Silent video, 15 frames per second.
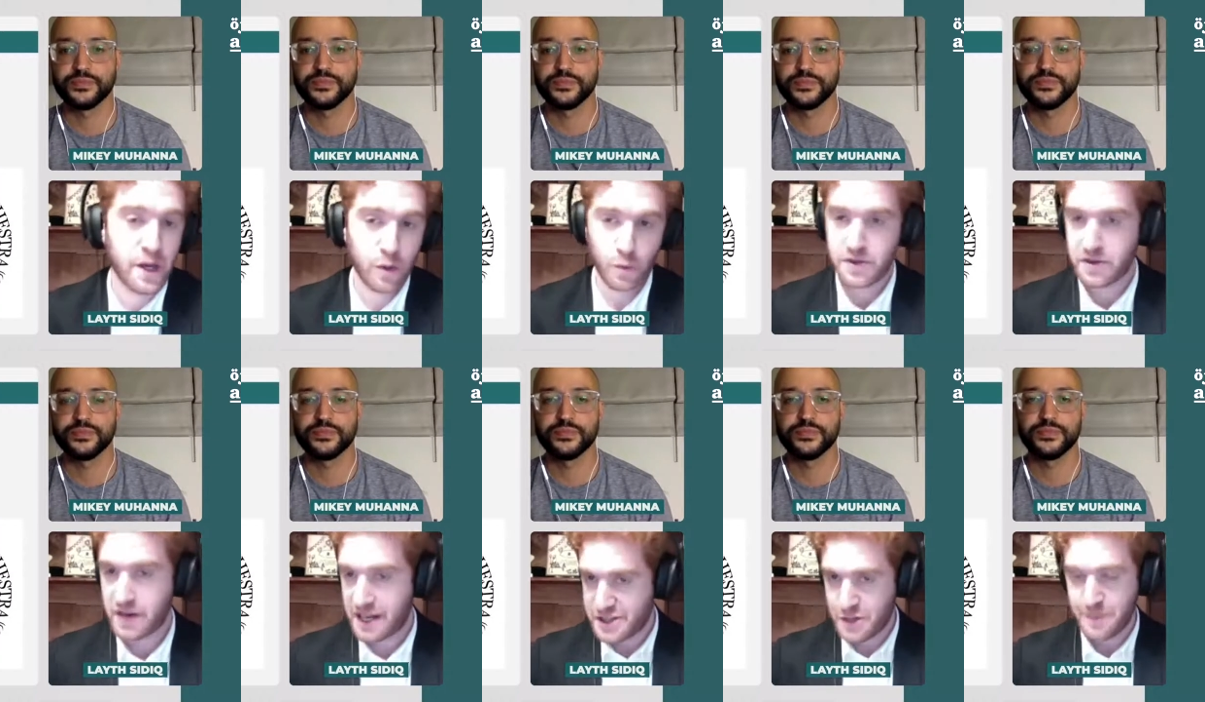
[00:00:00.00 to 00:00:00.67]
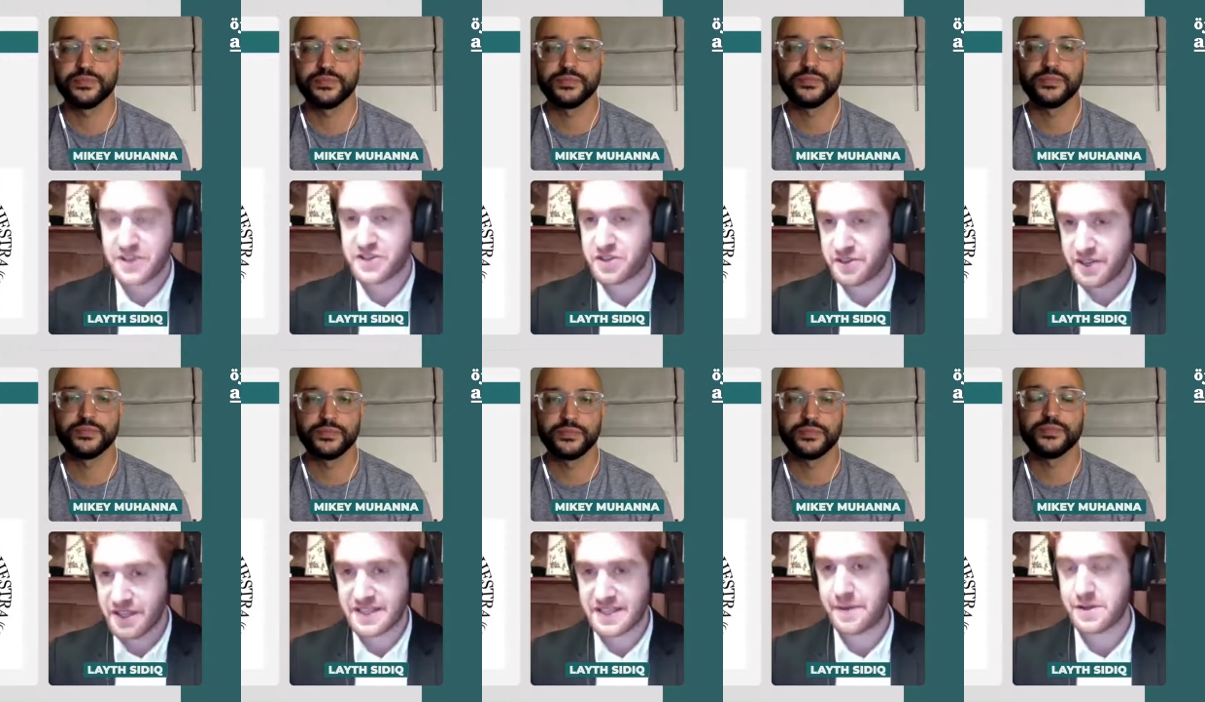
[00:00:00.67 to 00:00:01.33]
Speaker 1: Whether, as you mentioned,
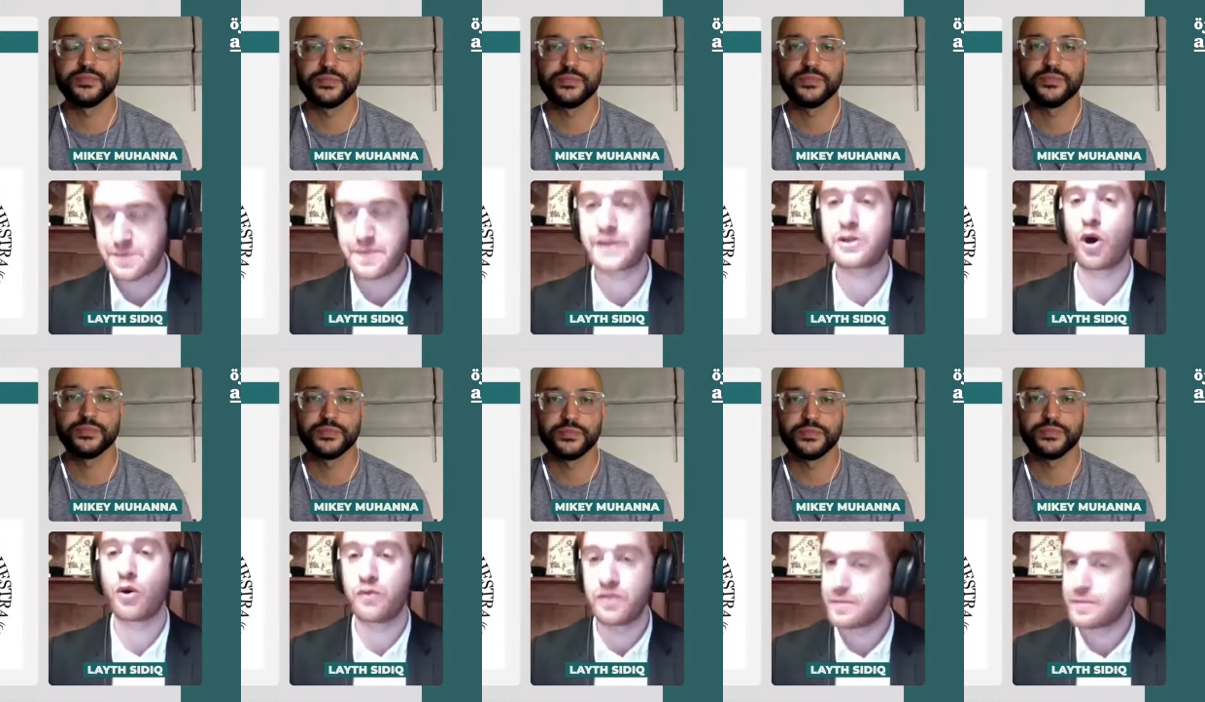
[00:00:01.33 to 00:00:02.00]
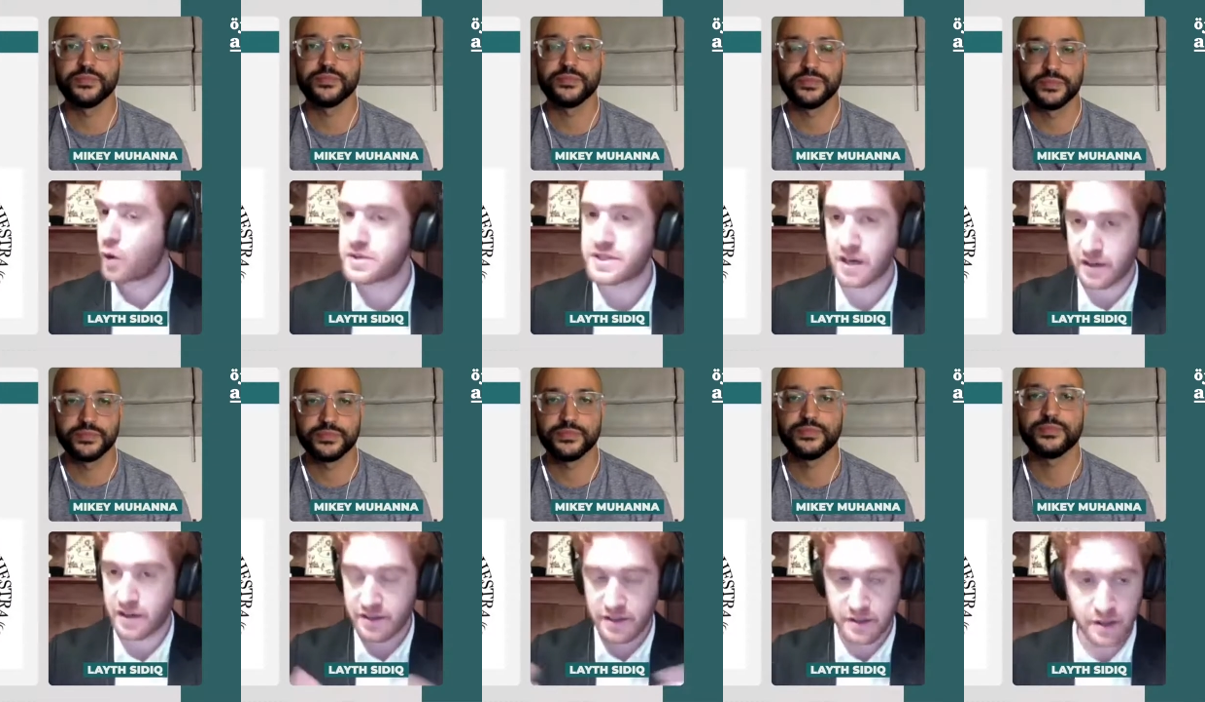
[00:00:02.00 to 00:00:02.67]
these names Beethoven,
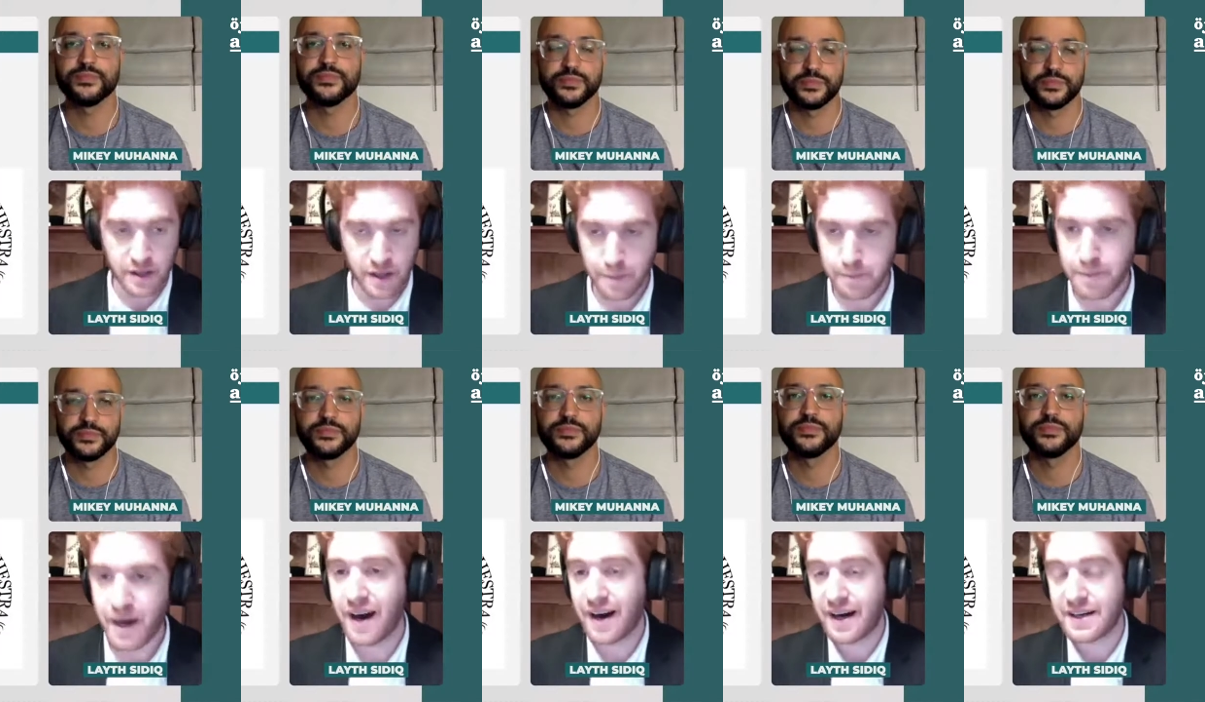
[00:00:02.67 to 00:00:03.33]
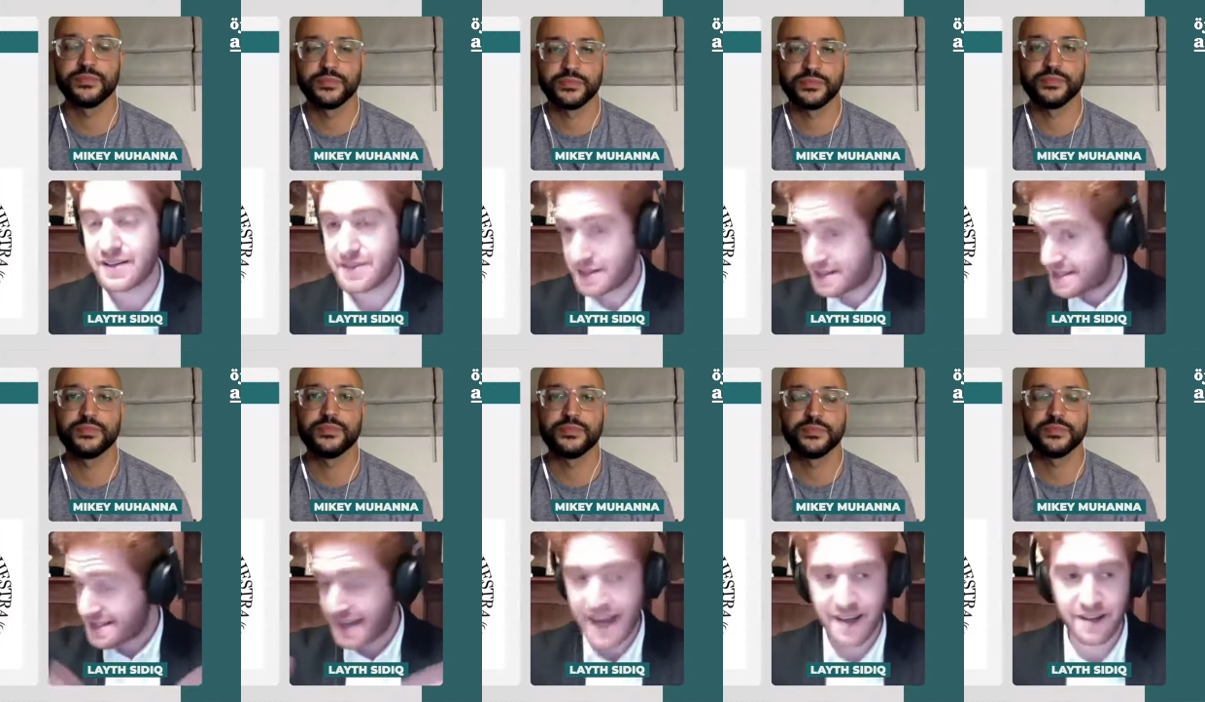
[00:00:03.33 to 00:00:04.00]
Mozart, Bach, the
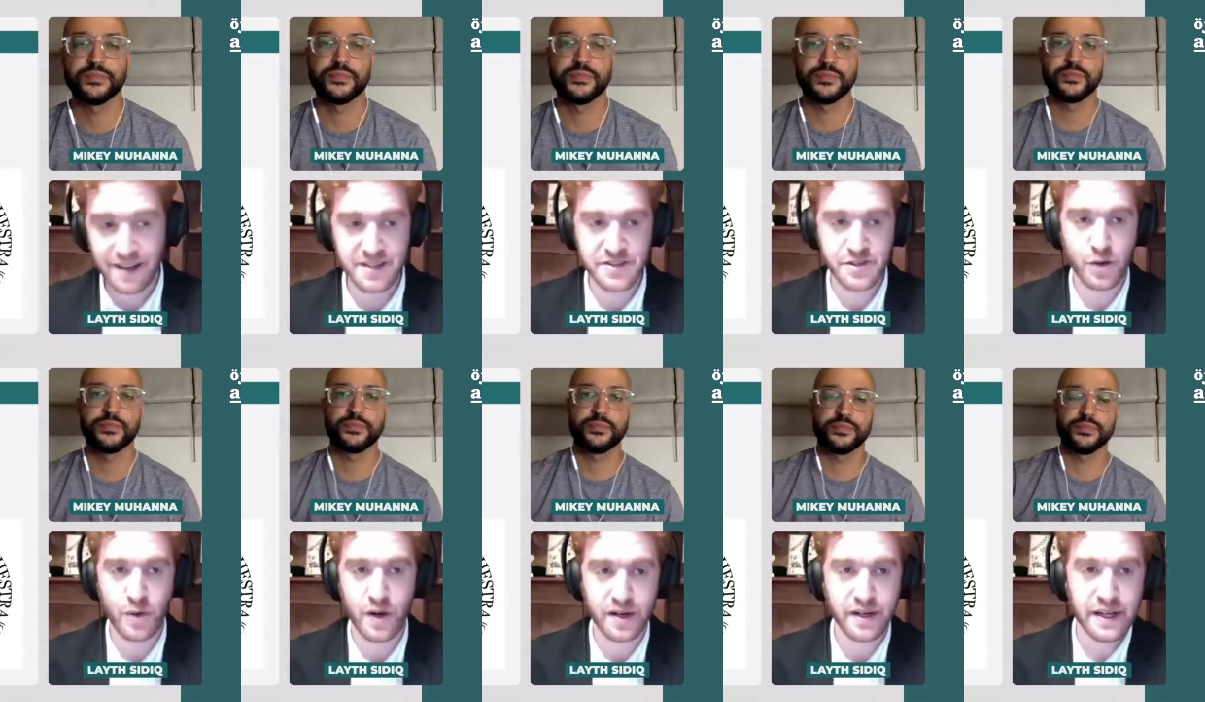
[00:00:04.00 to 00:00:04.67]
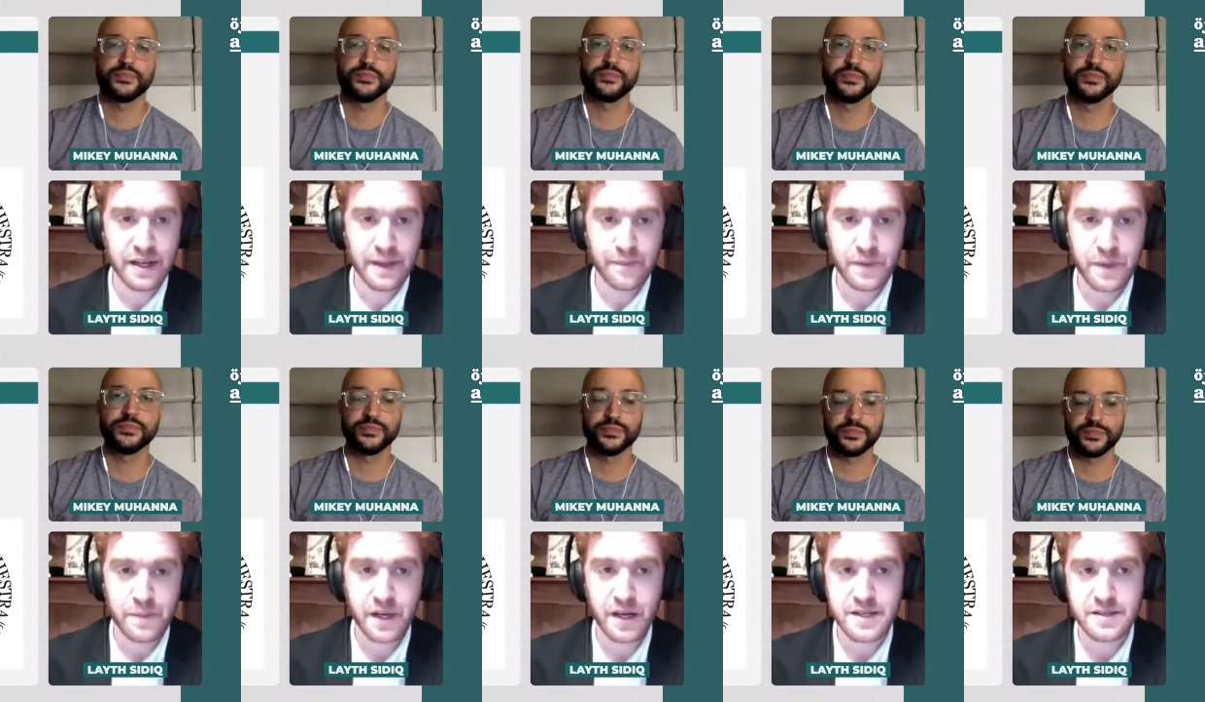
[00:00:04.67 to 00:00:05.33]
scales, and so on,
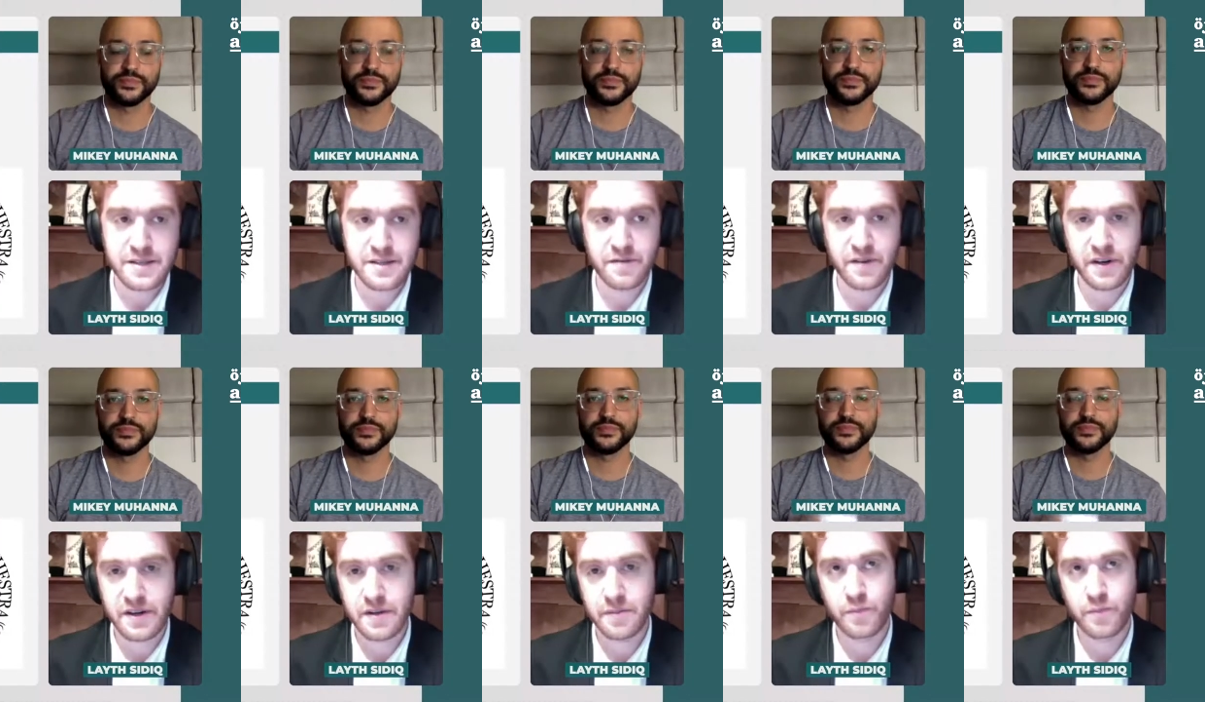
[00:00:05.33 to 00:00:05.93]
because there's a very